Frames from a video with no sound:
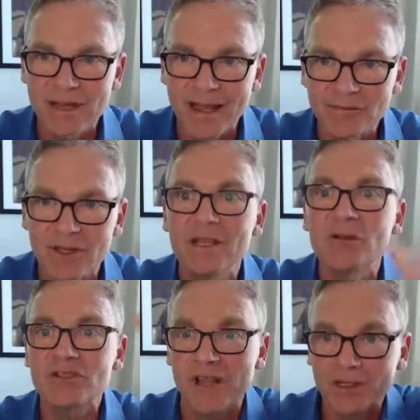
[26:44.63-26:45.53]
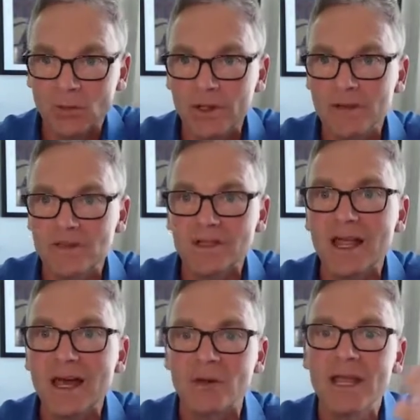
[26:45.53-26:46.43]
intersect with this
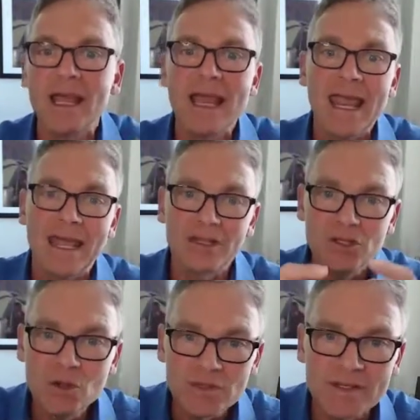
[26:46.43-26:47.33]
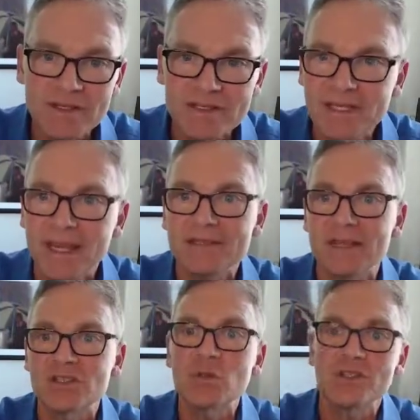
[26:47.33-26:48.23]
cloud. And using this
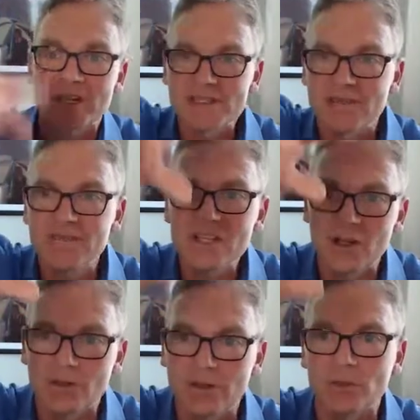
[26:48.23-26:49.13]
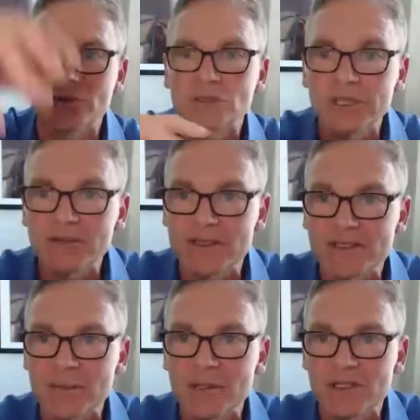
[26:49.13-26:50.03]
TSN switch as the vehicle that will deliver
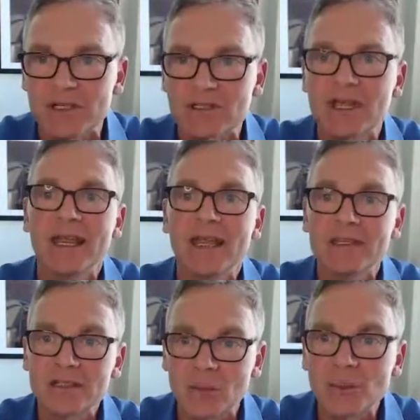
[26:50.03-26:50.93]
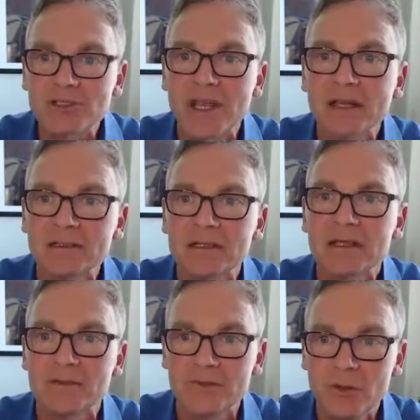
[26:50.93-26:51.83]
these images is going to protect
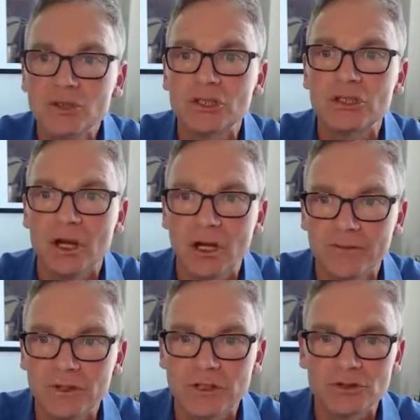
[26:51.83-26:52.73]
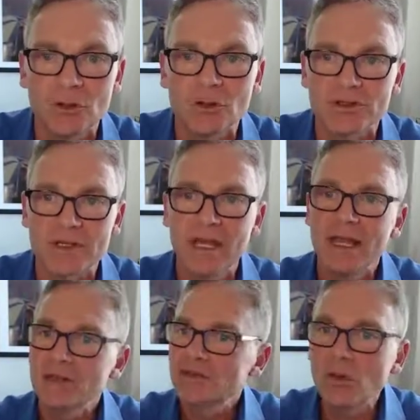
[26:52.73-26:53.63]
the future of your controllers.
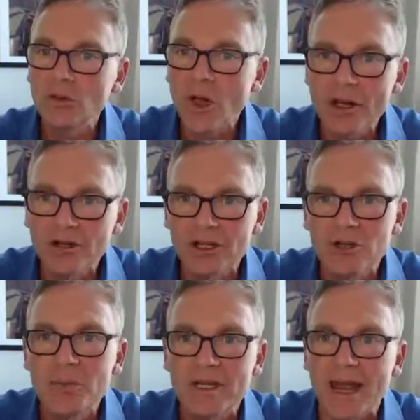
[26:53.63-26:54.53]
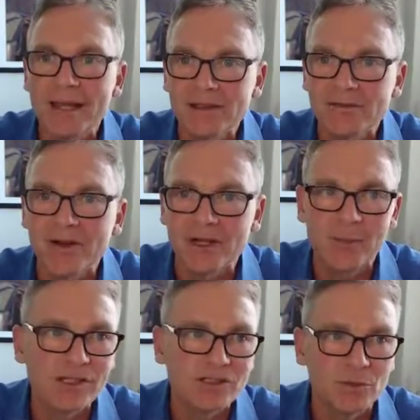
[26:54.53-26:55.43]
So no longer can you be an island of
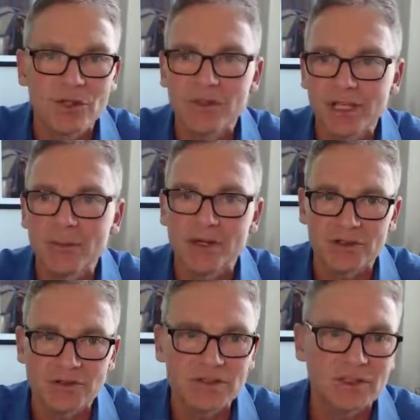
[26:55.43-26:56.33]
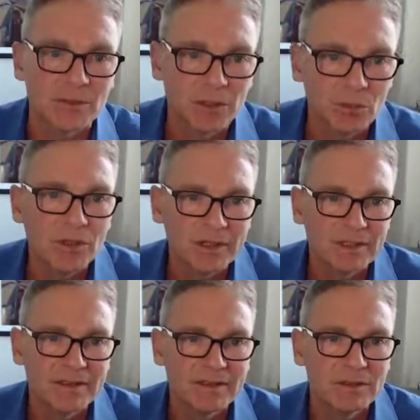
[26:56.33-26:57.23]
automation when you think about your system. You really
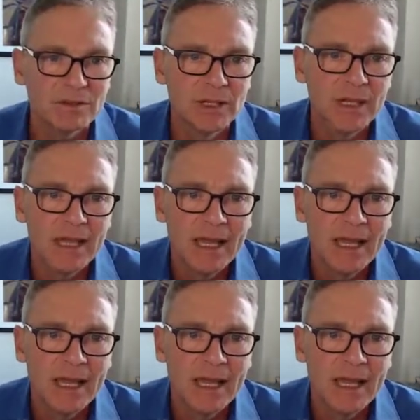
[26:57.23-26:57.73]
need to